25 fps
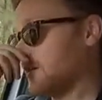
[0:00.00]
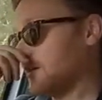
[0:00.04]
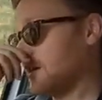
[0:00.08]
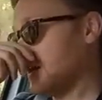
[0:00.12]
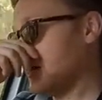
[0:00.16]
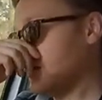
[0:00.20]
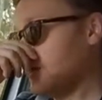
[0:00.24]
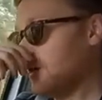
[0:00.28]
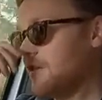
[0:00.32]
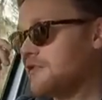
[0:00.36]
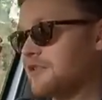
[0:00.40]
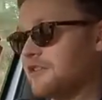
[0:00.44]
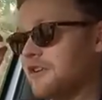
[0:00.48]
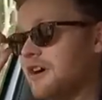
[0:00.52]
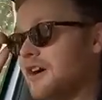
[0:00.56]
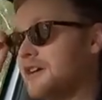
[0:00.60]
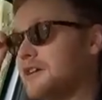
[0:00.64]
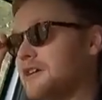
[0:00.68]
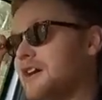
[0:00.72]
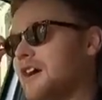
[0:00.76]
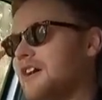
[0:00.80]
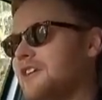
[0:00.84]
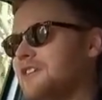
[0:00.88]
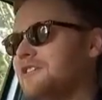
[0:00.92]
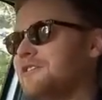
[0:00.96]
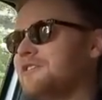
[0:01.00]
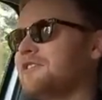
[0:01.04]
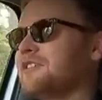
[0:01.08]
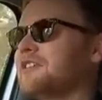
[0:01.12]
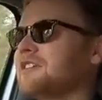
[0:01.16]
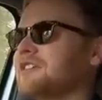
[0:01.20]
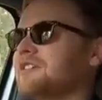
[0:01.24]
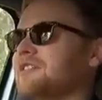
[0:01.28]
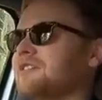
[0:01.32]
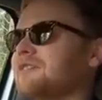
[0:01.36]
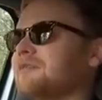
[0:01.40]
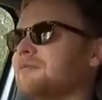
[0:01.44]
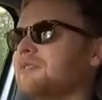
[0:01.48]
However, I kind of
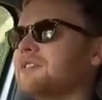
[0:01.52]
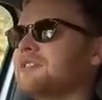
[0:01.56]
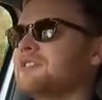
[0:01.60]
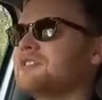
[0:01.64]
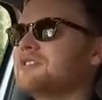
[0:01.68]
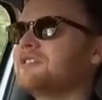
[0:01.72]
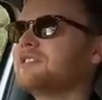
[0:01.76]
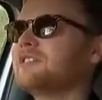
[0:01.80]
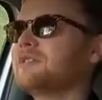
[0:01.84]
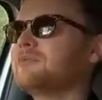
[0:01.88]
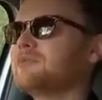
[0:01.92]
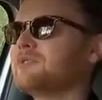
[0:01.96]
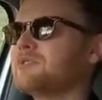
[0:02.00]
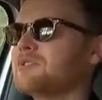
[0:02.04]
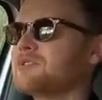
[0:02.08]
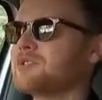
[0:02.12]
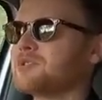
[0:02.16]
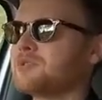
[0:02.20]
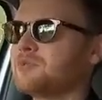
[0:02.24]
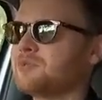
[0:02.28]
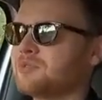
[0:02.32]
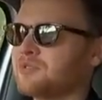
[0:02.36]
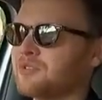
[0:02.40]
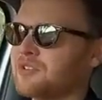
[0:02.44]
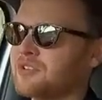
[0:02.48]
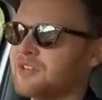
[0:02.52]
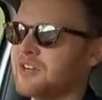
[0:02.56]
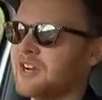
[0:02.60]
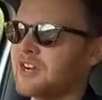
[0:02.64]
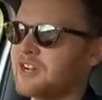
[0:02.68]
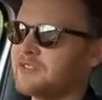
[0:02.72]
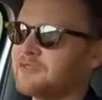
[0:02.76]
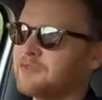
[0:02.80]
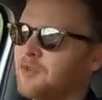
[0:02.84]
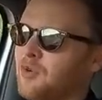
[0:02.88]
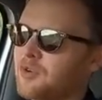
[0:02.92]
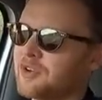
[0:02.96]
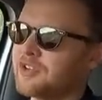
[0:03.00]
think when you're dealing with a
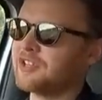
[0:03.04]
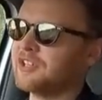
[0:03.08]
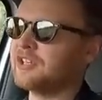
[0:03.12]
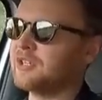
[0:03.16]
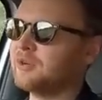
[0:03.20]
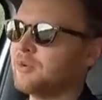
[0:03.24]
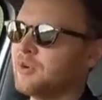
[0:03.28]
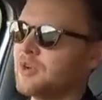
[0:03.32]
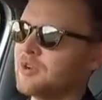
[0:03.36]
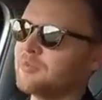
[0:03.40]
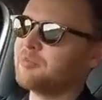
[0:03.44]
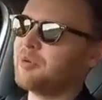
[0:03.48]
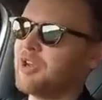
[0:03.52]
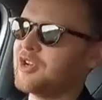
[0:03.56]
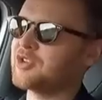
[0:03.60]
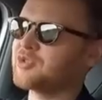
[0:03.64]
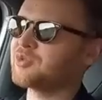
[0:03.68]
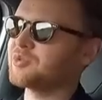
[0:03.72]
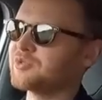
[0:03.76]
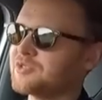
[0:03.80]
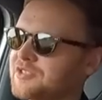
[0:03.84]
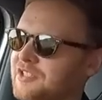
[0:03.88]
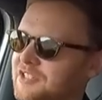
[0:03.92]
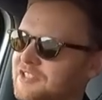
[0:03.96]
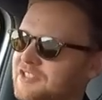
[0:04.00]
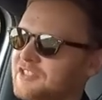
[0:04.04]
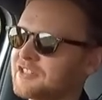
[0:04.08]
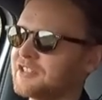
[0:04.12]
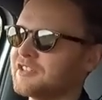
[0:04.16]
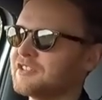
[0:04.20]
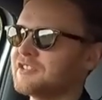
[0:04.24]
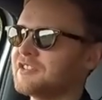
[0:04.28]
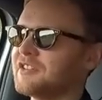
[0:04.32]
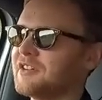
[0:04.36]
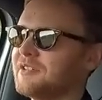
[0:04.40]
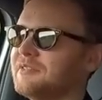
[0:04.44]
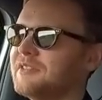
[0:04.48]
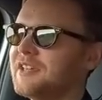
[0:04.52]
294 kilowatt petrol
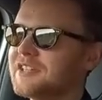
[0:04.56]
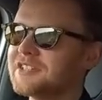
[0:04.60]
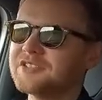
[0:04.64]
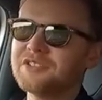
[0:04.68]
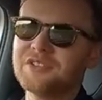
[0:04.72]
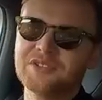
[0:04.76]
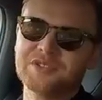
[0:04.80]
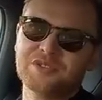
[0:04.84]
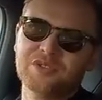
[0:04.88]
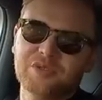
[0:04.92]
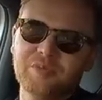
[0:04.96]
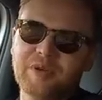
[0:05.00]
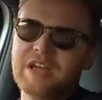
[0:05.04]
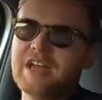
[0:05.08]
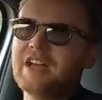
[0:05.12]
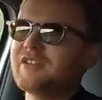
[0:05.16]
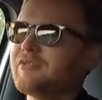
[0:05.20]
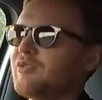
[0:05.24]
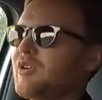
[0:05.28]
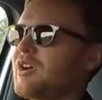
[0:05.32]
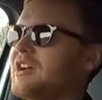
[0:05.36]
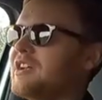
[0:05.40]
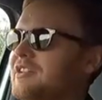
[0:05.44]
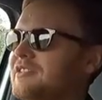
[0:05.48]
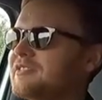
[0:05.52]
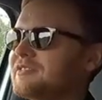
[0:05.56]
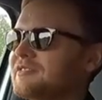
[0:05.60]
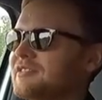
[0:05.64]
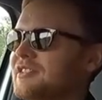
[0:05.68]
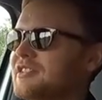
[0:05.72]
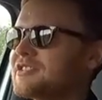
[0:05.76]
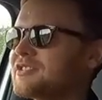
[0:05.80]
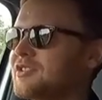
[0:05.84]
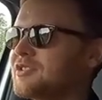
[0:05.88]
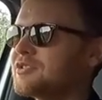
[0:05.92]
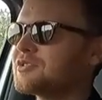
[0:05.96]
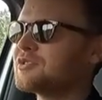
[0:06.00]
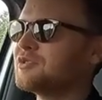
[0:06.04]
6-cylinder, that's not too bad, right?
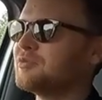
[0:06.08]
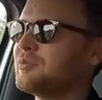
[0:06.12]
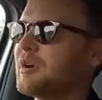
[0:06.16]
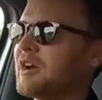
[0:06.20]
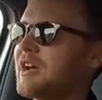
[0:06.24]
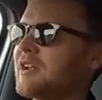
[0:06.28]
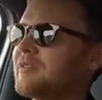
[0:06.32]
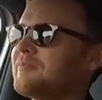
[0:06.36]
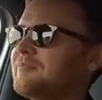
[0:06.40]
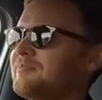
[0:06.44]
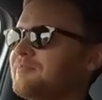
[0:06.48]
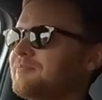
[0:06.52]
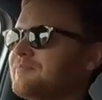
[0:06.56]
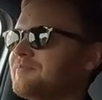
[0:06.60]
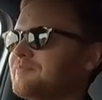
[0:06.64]
That's not too bad.